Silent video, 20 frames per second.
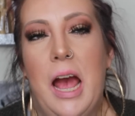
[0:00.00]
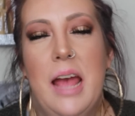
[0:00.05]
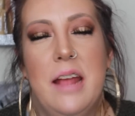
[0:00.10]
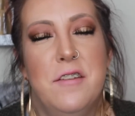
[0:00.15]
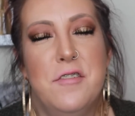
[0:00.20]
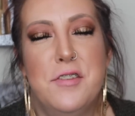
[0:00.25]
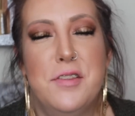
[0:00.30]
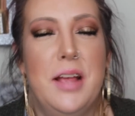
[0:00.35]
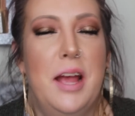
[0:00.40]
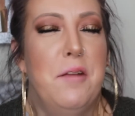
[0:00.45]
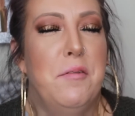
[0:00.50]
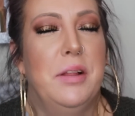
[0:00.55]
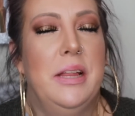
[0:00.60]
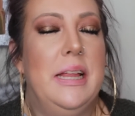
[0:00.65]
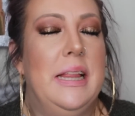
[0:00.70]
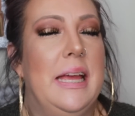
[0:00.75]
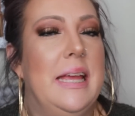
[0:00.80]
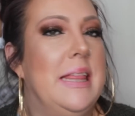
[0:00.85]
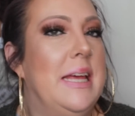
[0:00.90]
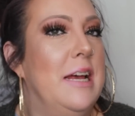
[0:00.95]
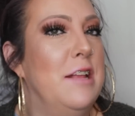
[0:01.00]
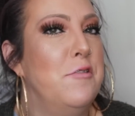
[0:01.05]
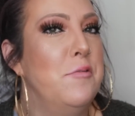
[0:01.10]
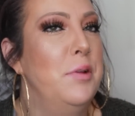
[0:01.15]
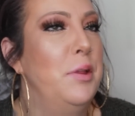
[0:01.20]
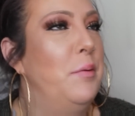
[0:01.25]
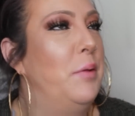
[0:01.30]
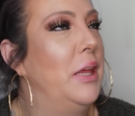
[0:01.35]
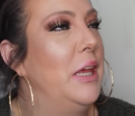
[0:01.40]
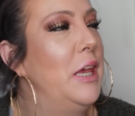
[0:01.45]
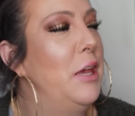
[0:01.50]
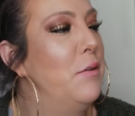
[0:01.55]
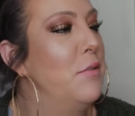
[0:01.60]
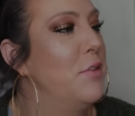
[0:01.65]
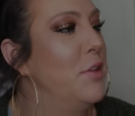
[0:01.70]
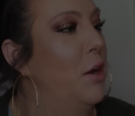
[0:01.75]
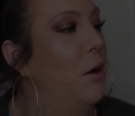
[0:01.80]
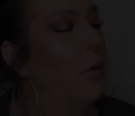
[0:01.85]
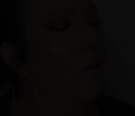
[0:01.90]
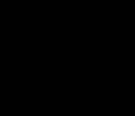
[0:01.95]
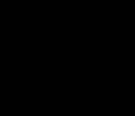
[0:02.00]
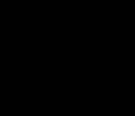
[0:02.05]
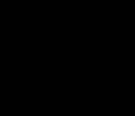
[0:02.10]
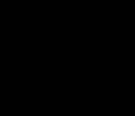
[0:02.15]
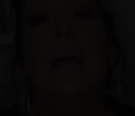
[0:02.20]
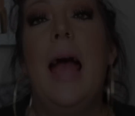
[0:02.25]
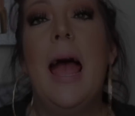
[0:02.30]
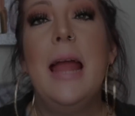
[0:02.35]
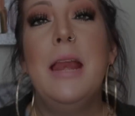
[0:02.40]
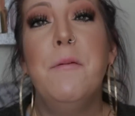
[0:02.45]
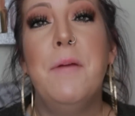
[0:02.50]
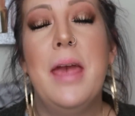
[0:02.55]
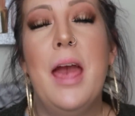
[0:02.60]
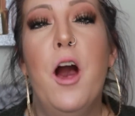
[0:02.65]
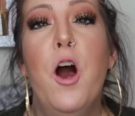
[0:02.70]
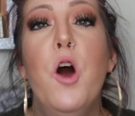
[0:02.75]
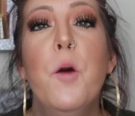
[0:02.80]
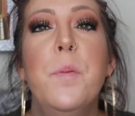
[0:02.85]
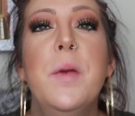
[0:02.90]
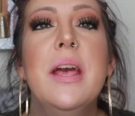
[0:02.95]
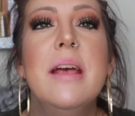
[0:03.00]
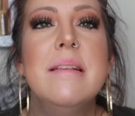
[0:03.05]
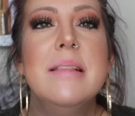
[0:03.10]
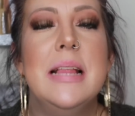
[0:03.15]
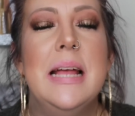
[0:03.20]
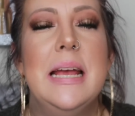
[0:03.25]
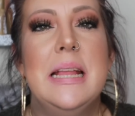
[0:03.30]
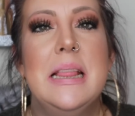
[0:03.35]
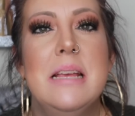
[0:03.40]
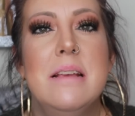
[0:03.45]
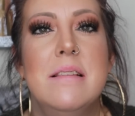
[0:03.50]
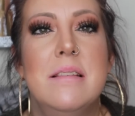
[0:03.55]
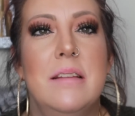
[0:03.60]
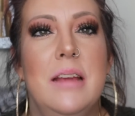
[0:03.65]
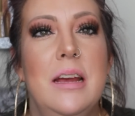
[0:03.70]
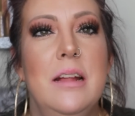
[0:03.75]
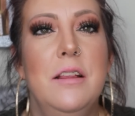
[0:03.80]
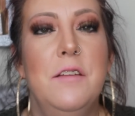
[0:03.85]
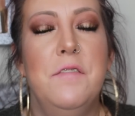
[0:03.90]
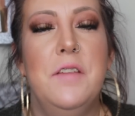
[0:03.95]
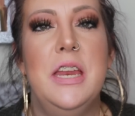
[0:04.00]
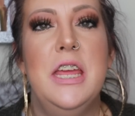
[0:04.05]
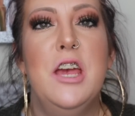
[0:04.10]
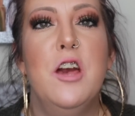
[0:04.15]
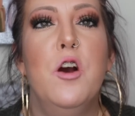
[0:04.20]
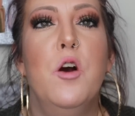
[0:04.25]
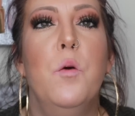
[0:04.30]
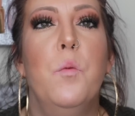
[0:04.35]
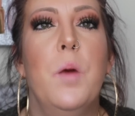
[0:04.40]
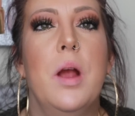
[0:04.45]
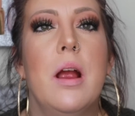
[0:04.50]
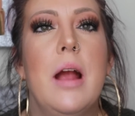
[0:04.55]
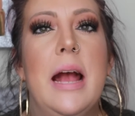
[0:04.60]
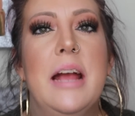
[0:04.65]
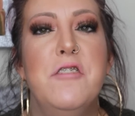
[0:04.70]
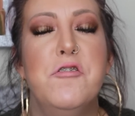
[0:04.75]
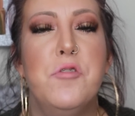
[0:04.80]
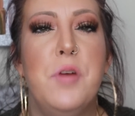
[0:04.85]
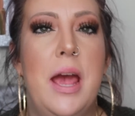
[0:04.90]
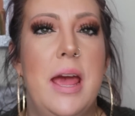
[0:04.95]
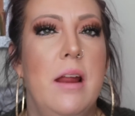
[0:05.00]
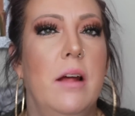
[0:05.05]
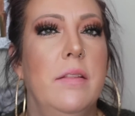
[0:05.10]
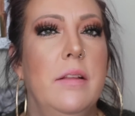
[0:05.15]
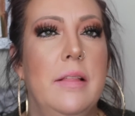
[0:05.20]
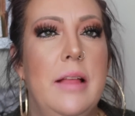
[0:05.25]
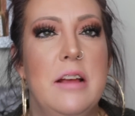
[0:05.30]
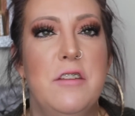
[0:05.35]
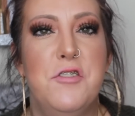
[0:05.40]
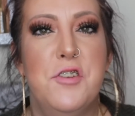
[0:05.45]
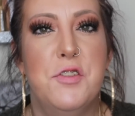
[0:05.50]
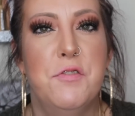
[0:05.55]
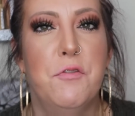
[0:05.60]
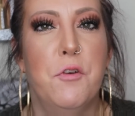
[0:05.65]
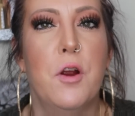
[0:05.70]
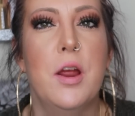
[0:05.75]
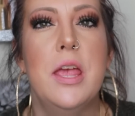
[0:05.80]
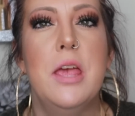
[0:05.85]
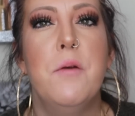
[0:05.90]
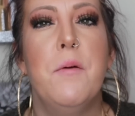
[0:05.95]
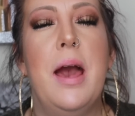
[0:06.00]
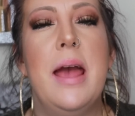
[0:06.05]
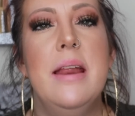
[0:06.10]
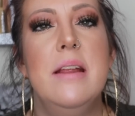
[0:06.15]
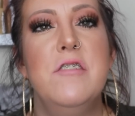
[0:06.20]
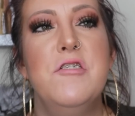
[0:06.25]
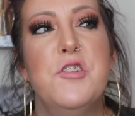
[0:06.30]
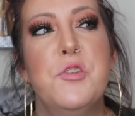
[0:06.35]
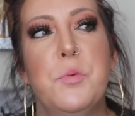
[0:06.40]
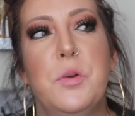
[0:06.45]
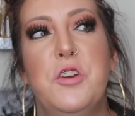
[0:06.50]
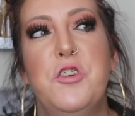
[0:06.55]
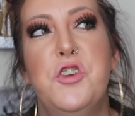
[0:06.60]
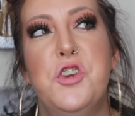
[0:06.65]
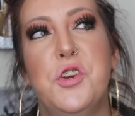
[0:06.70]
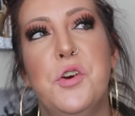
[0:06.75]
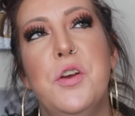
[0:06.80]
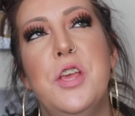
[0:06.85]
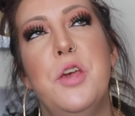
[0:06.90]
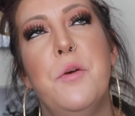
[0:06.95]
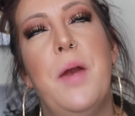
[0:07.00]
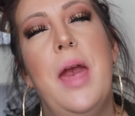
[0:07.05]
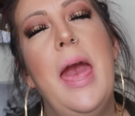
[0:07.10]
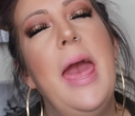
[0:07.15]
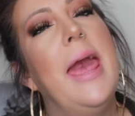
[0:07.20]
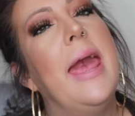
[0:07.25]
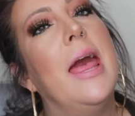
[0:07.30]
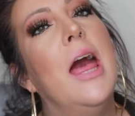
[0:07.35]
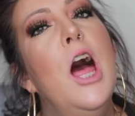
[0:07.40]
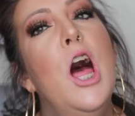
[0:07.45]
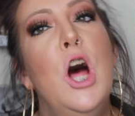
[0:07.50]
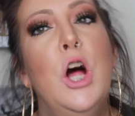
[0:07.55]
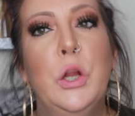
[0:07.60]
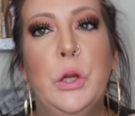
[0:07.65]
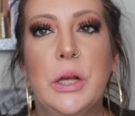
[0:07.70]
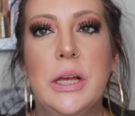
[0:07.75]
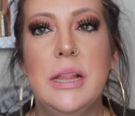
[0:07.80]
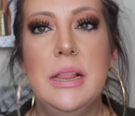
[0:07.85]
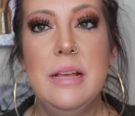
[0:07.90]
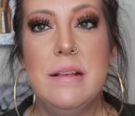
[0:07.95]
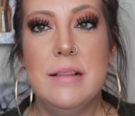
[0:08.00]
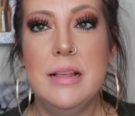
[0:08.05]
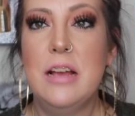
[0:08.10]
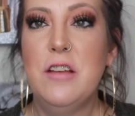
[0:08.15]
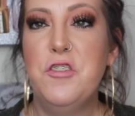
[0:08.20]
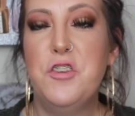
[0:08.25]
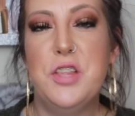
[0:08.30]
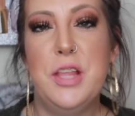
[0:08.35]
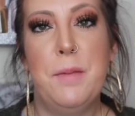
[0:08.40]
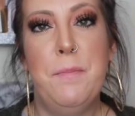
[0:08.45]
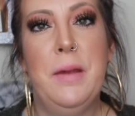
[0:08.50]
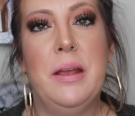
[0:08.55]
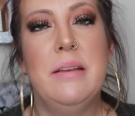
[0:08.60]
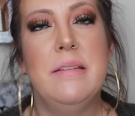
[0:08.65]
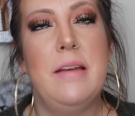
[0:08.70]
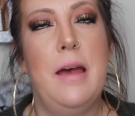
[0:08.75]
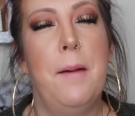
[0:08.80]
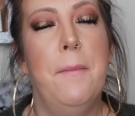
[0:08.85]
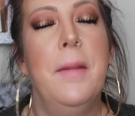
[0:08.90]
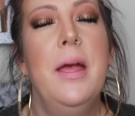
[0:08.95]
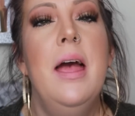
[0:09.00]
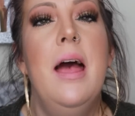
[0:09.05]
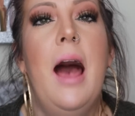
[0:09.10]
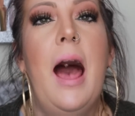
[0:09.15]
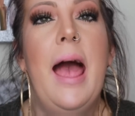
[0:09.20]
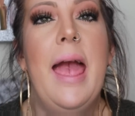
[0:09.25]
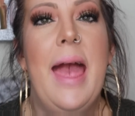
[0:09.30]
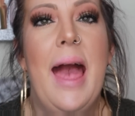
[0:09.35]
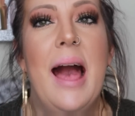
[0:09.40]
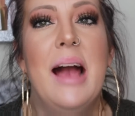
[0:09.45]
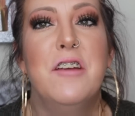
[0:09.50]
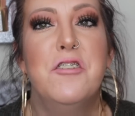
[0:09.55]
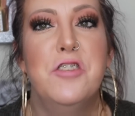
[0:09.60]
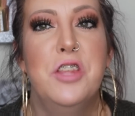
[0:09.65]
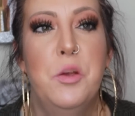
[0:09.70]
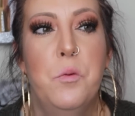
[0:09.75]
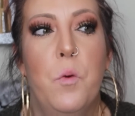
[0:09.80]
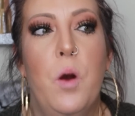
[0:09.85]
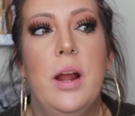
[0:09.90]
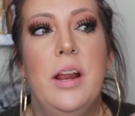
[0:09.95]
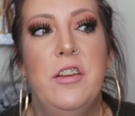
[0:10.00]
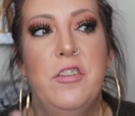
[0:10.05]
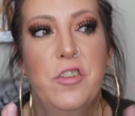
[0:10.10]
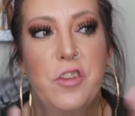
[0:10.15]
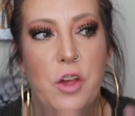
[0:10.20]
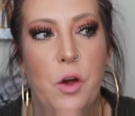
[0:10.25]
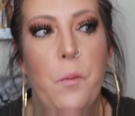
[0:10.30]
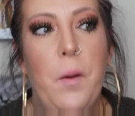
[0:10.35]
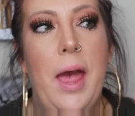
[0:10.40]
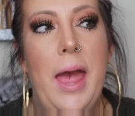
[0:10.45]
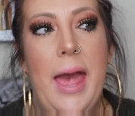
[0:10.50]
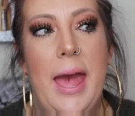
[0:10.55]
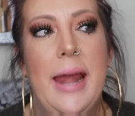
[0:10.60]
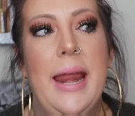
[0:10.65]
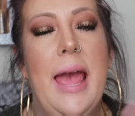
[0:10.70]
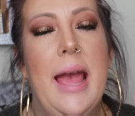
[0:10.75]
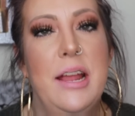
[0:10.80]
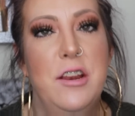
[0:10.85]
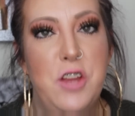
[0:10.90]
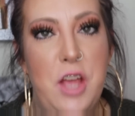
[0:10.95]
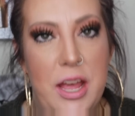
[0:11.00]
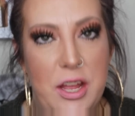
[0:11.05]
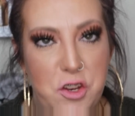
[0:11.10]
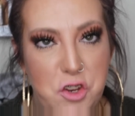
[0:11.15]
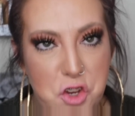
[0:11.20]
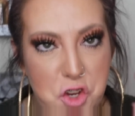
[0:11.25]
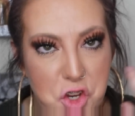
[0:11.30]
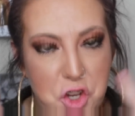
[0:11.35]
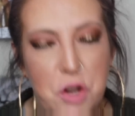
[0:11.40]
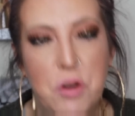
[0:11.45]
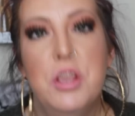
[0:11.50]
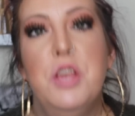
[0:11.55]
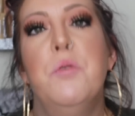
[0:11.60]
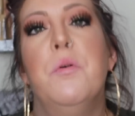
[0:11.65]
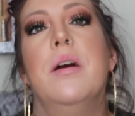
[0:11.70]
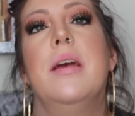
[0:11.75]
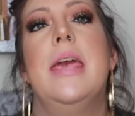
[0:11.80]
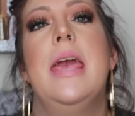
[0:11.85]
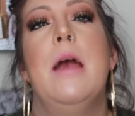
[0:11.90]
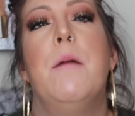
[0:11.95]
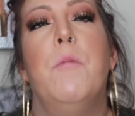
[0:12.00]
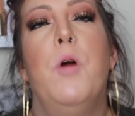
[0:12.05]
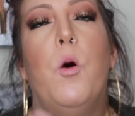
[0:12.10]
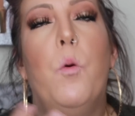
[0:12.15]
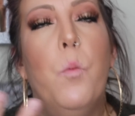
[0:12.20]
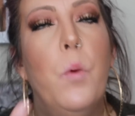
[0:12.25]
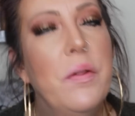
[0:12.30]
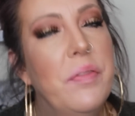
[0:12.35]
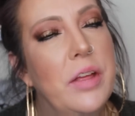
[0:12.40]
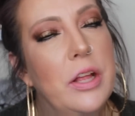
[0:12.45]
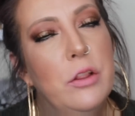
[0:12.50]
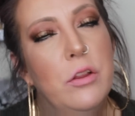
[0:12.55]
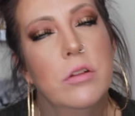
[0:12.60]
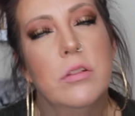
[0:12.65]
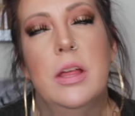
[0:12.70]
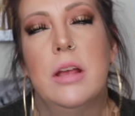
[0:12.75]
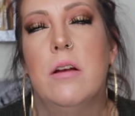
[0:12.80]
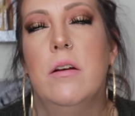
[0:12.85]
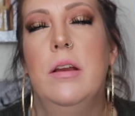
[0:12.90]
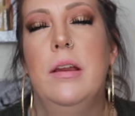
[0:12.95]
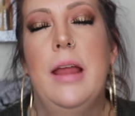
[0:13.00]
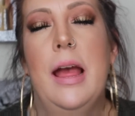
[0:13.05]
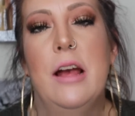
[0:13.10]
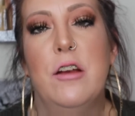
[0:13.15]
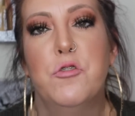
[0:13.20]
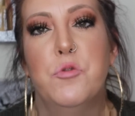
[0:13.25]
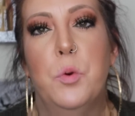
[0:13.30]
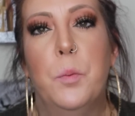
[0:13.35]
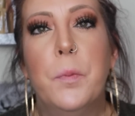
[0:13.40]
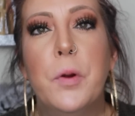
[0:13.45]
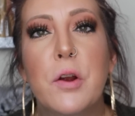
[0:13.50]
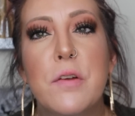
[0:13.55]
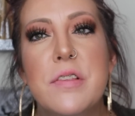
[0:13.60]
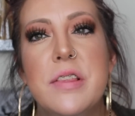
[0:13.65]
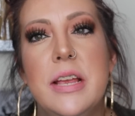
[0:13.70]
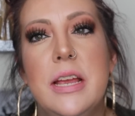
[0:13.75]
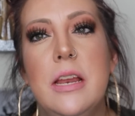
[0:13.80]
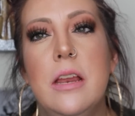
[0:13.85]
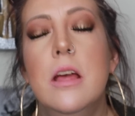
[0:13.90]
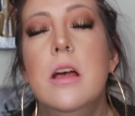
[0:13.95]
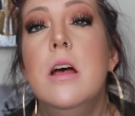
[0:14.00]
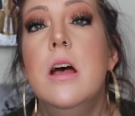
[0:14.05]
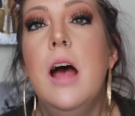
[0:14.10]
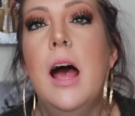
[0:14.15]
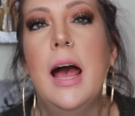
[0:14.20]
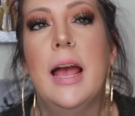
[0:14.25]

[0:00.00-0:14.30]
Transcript: I just, I really like that. It's really, really cute. So anyway, I hope you guys like this style of video where I tried on the lashes for you. I didn't just want to show you, hey, look at these lashes I picked up. I actually wanted to go ahead and, and show you on camera what they look like on an actual person.